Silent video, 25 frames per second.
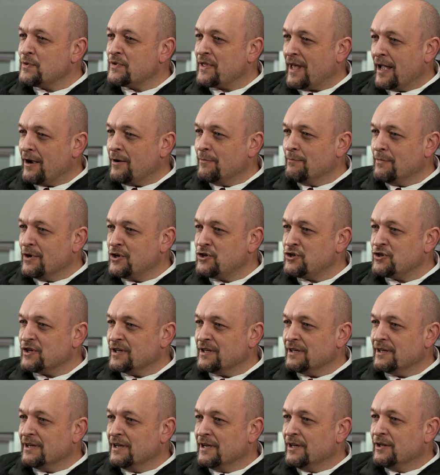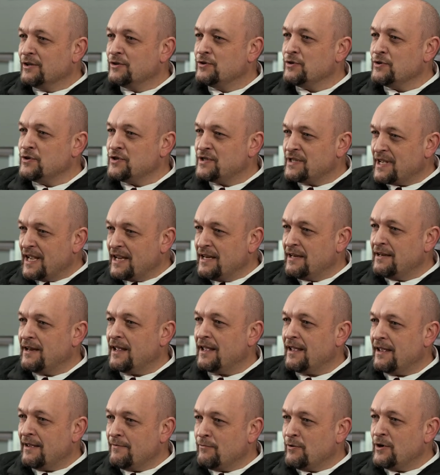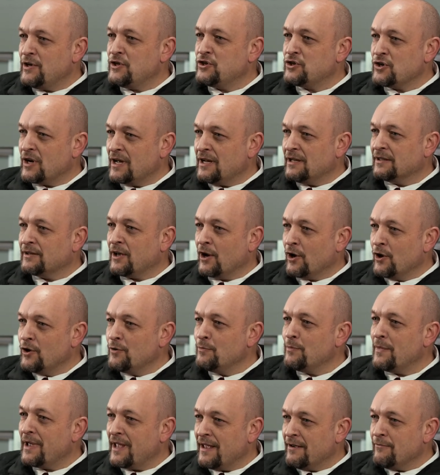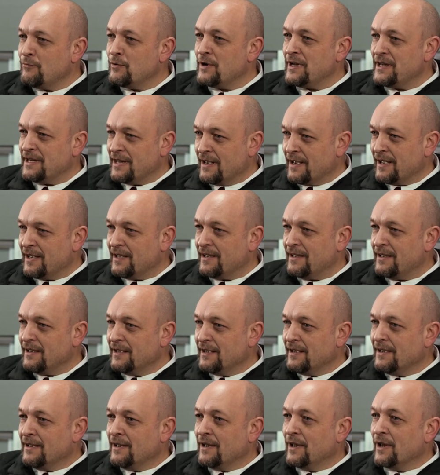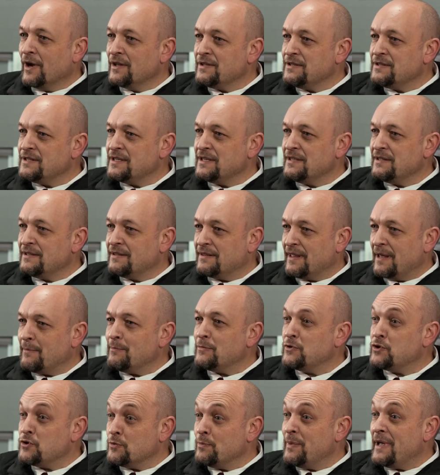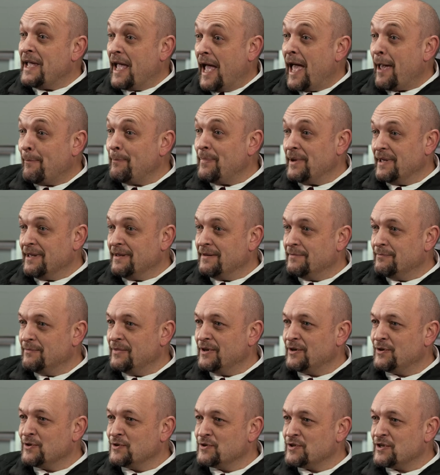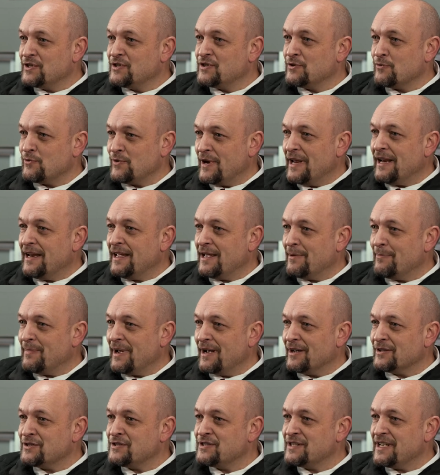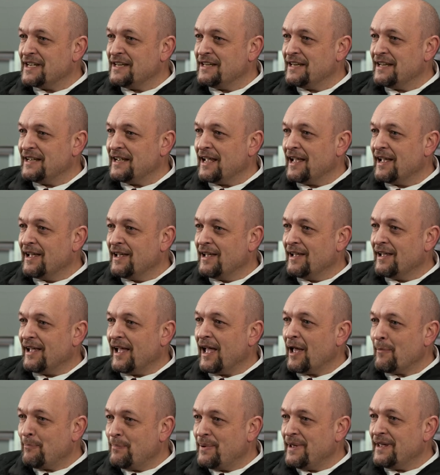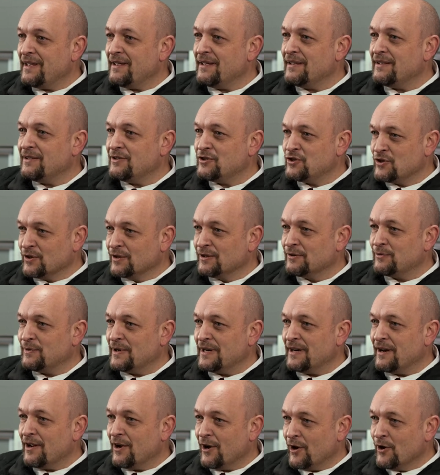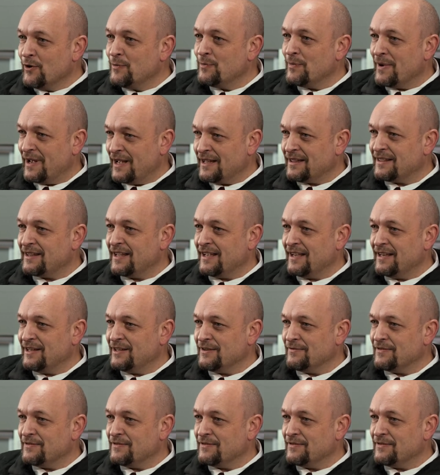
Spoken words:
with our mission to send every child home every day wanting them to be happy, because it's really about sending happy children home at the end